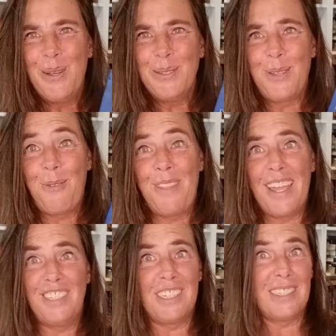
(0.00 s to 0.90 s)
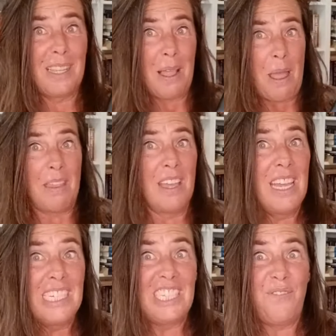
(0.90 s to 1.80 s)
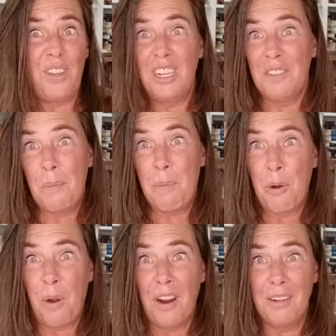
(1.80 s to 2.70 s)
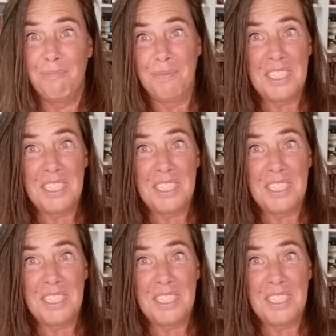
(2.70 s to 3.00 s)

So they just defeated the Bogart.